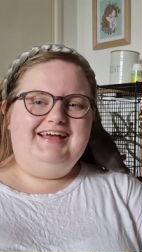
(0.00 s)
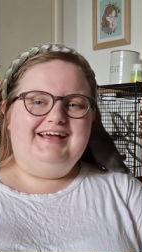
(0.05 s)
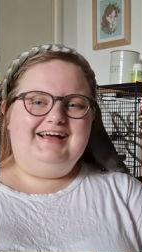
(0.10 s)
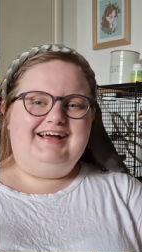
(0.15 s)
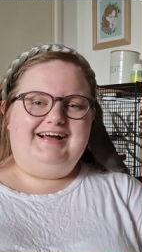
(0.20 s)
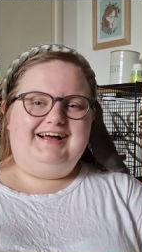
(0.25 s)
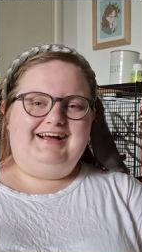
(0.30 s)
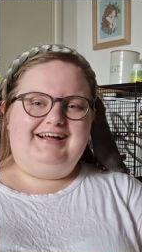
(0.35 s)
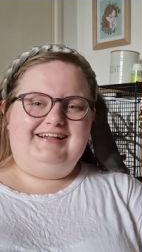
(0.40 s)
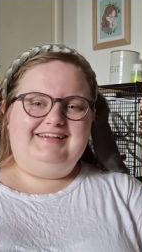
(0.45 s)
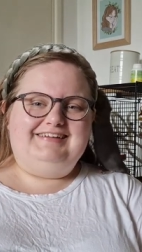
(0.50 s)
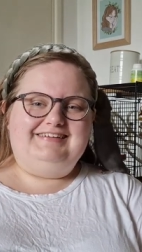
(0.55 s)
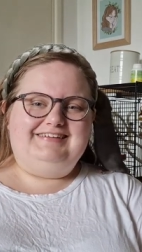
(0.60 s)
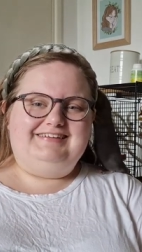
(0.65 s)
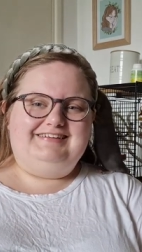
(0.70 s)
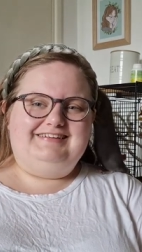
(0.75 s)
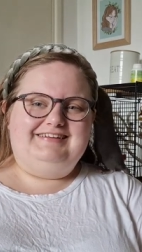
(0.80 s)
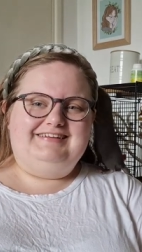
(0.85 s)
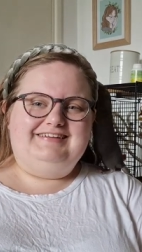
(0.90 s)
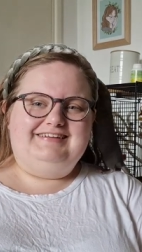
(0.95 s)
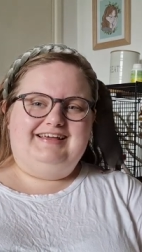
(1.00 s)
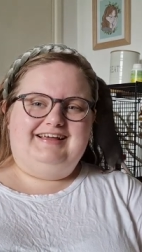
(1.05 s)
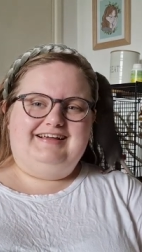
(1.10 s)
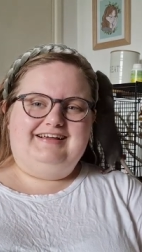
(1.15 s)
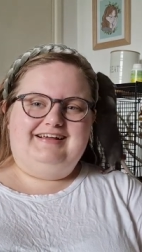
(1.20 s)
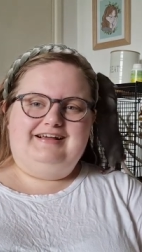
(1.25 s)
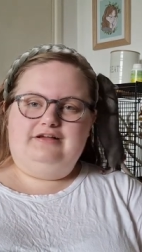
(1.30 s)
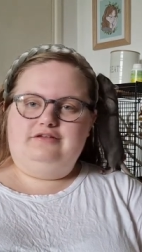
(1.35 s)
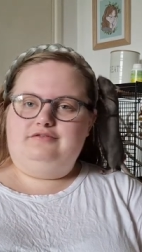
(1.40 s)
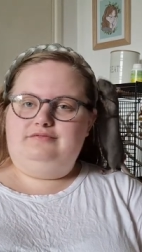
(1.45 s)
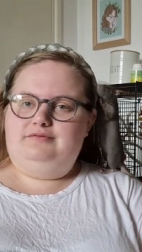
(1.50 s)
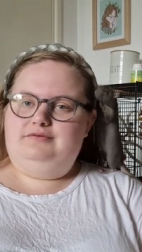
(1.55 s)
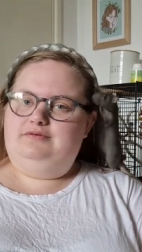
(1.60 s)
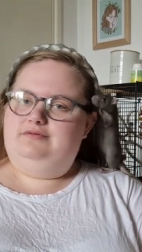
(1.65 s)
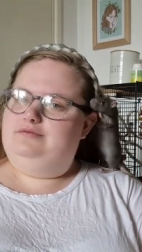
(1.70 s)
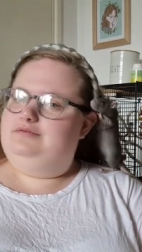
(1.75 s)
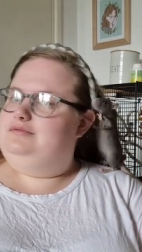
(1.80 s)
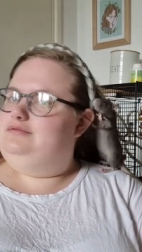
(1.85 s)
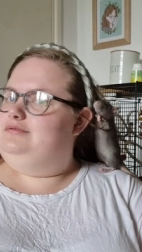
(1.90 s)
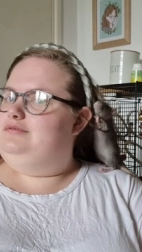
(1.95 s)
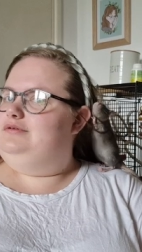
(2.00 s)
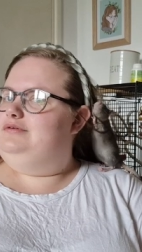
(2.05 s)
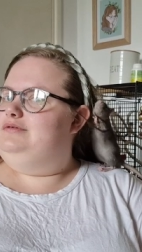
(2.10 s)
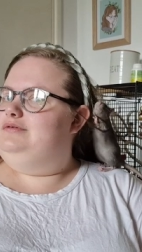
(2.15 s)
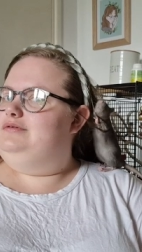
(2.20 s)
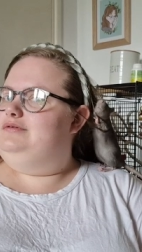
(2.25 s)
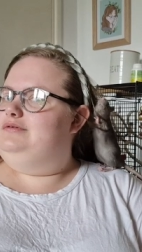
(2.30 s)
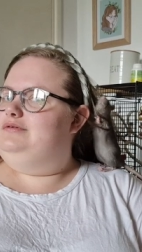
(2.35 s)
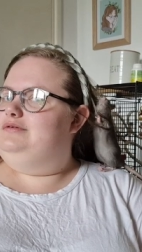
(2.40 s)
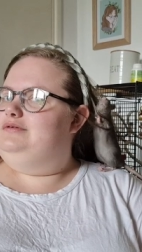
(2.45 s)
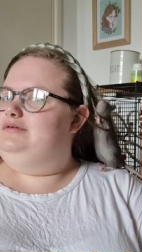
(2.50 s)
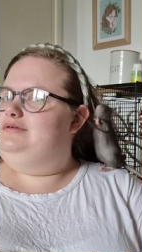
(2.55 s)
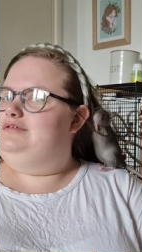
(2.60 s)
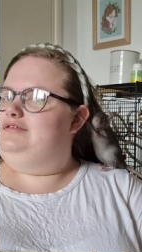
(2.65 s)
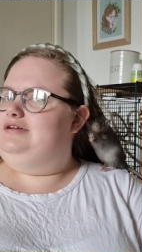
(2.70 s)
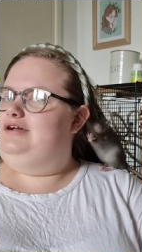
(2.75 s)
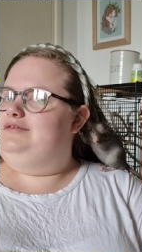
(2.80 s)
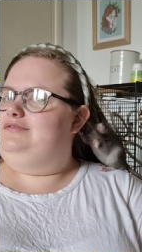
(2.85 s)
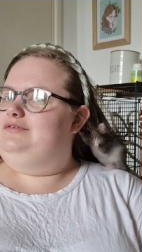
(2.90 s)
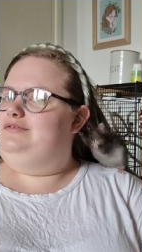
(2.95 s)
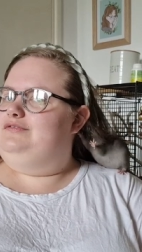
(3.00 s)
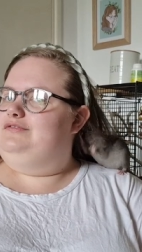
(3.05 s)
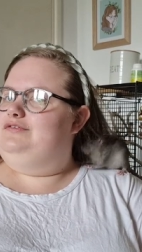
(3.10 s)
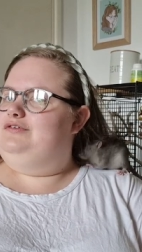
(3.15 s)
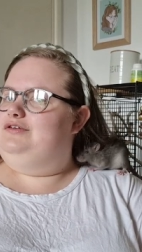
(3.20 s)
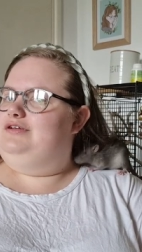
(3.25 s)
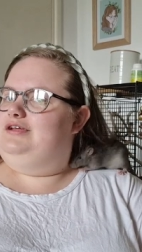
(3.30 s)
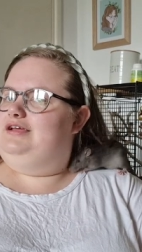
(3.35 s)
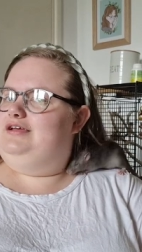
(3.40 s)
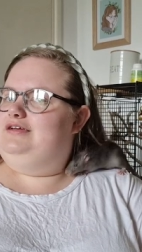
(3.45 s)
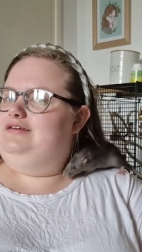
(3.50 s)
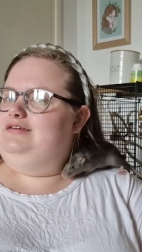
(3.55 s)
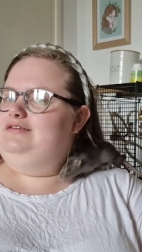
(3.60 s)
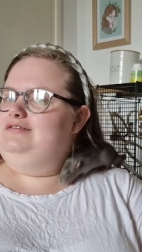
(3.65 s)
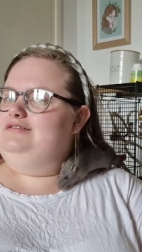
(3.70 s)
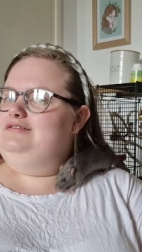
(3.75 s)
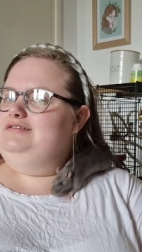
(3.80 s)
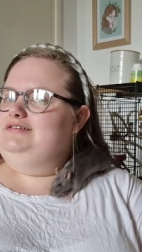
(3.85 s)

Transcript: And yeah, Asriel is having fun here.